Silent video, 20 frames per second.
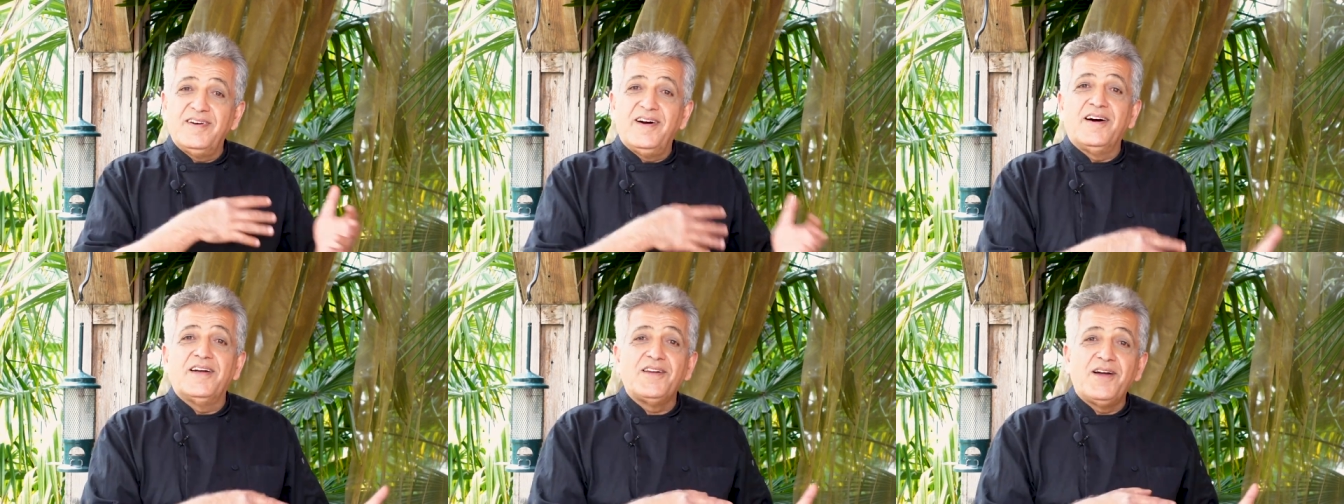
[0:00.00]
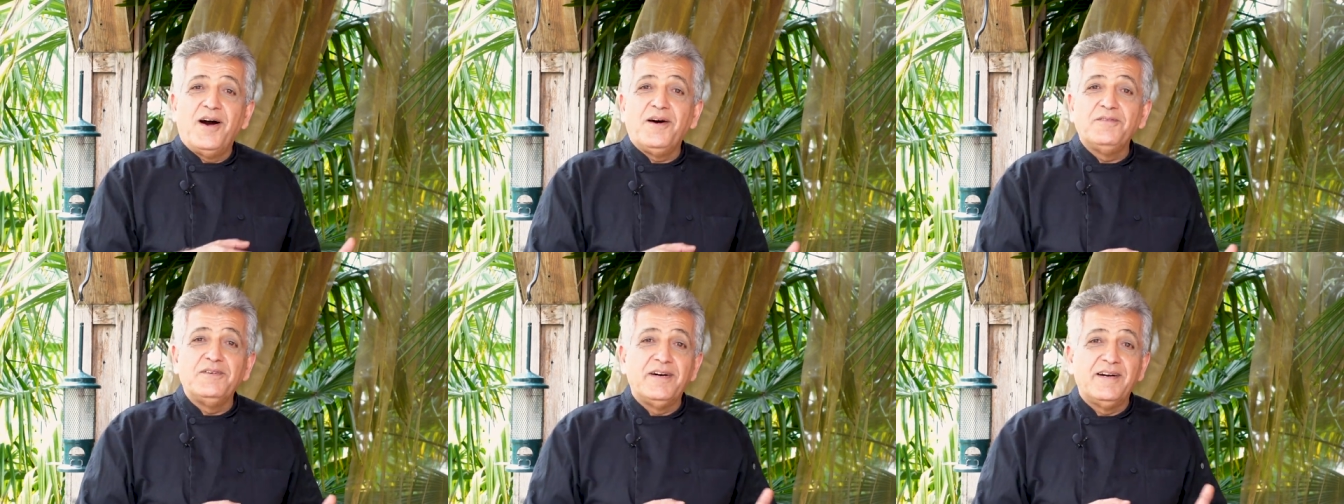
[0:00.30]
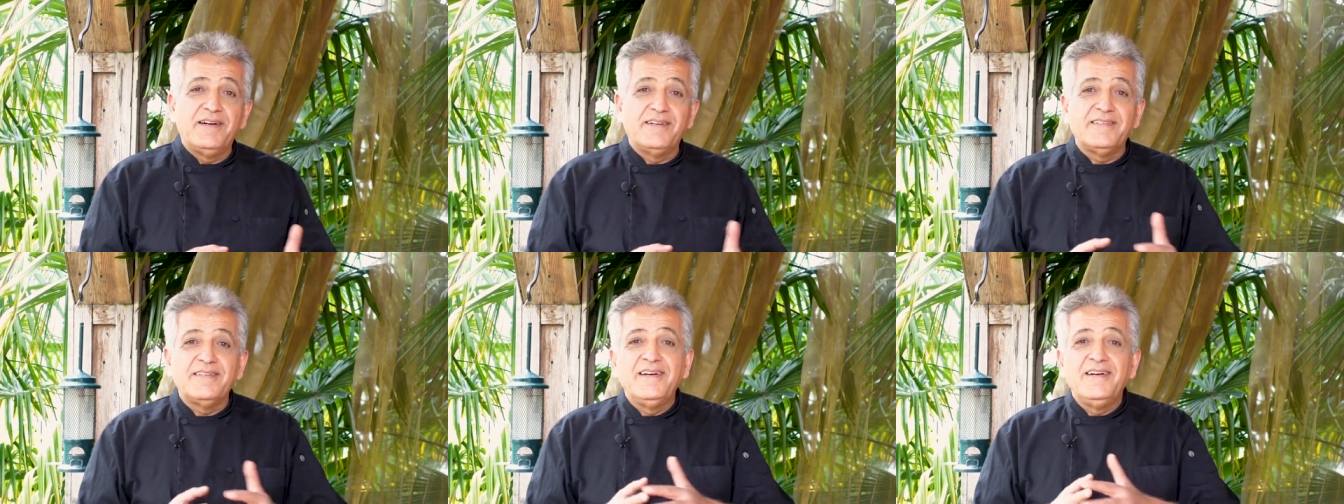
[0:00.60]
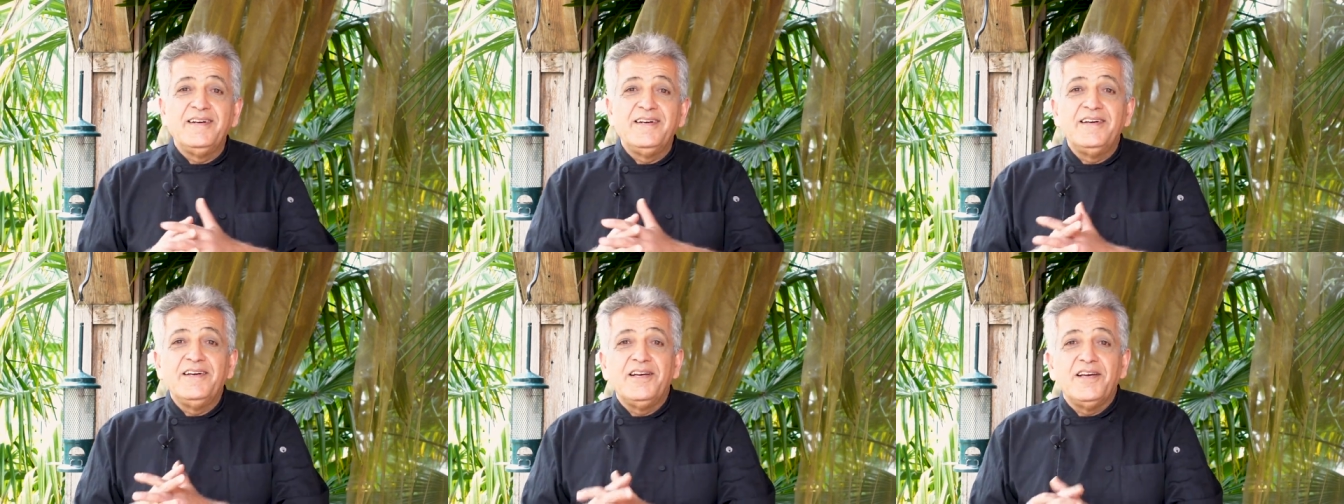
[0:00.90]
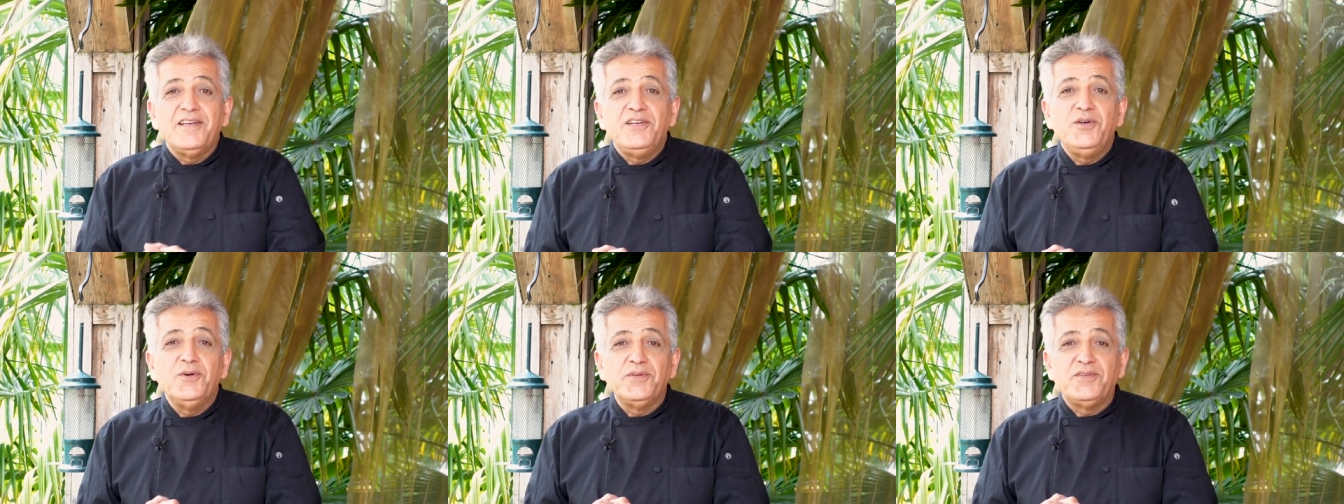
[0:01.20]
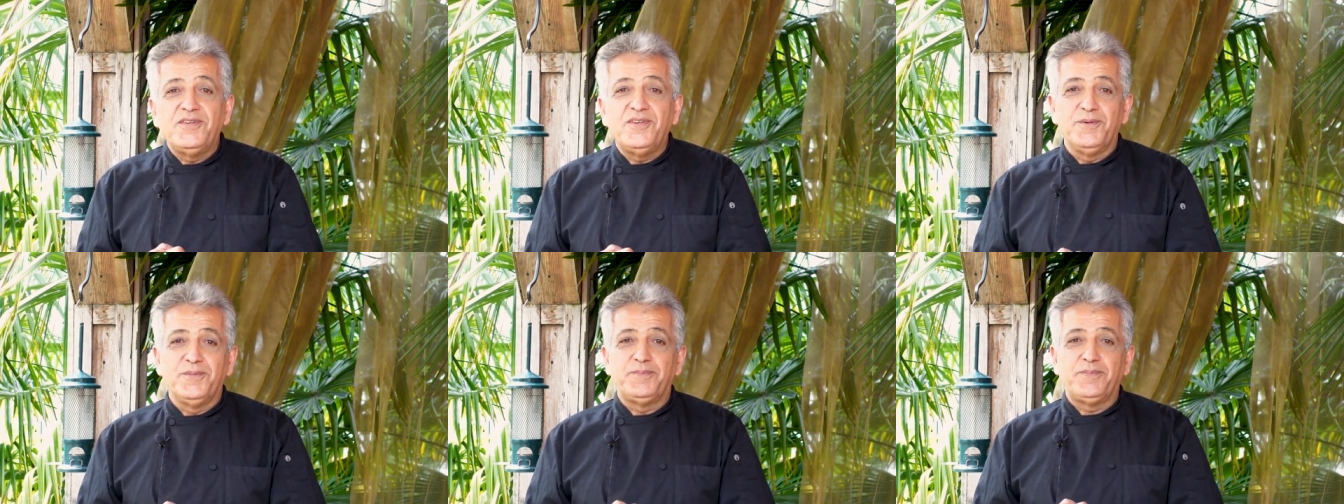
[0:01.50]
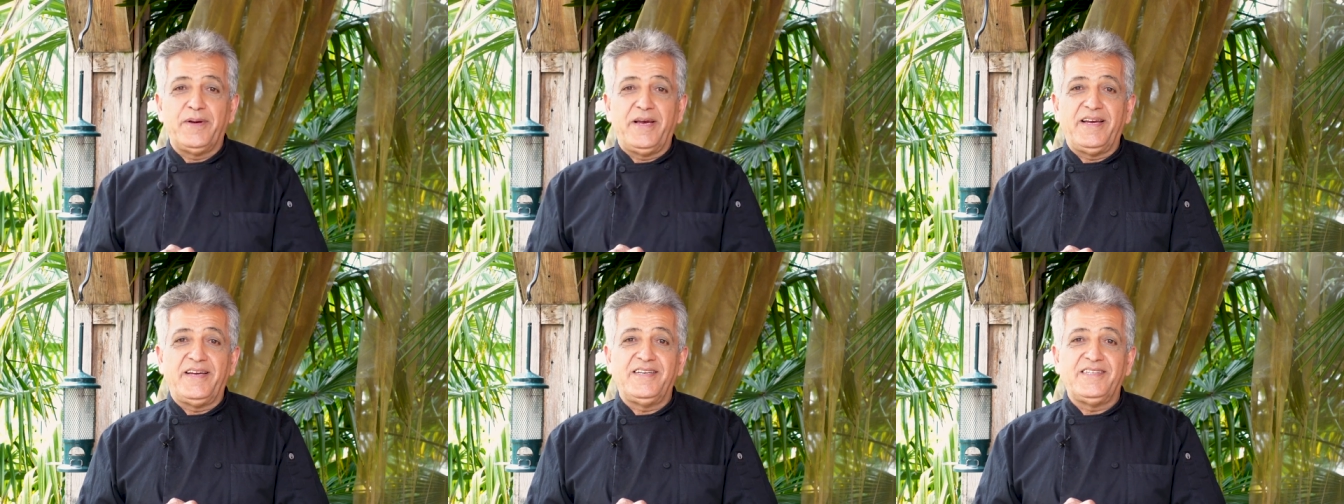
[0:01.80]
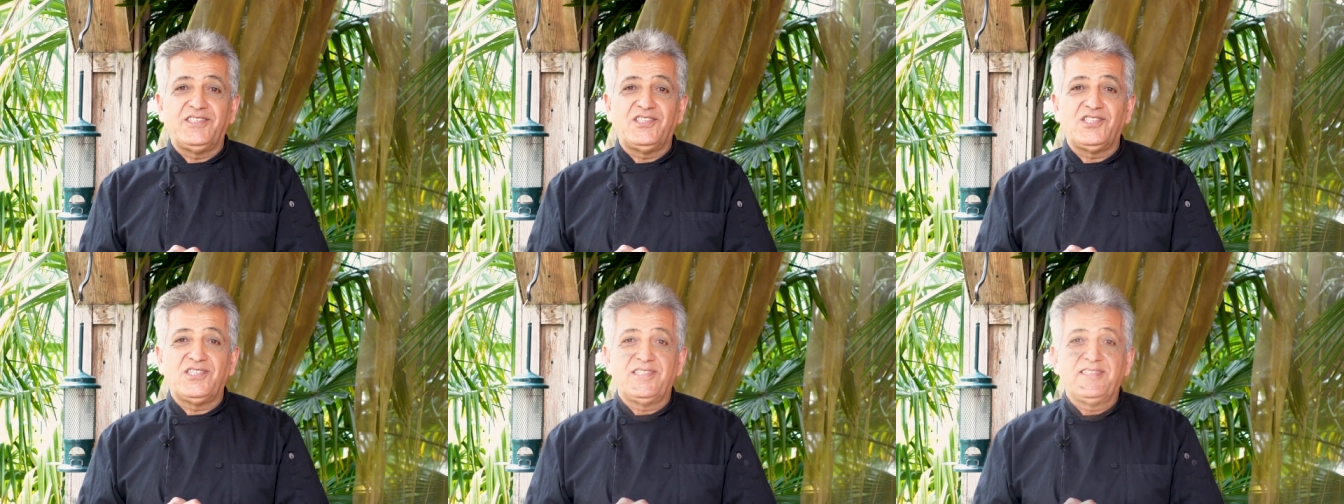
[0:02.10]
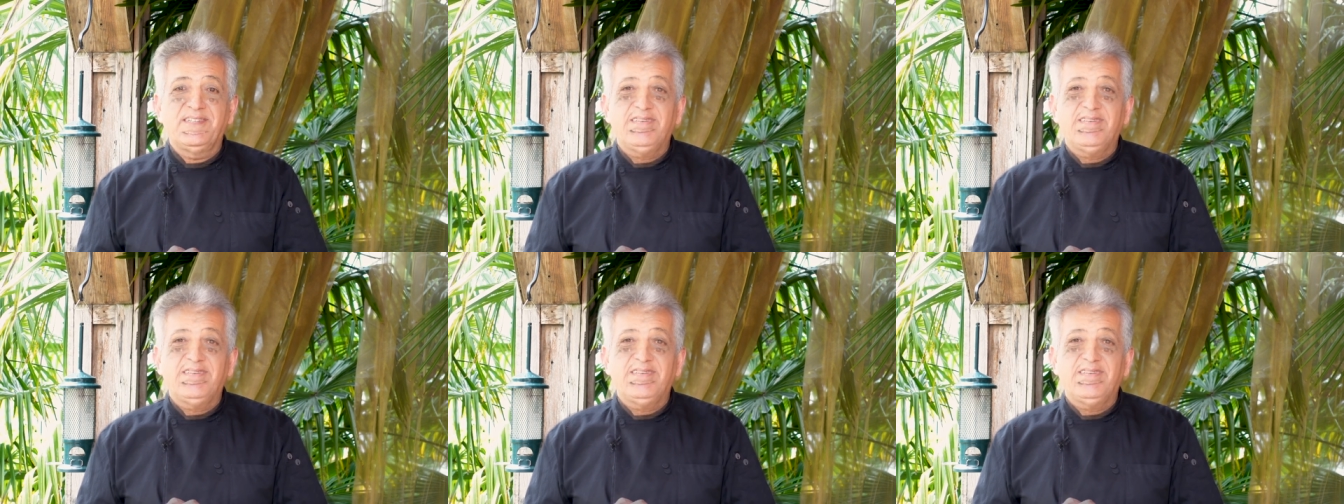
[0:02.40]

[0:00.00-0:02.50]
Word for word: on our YouTube page.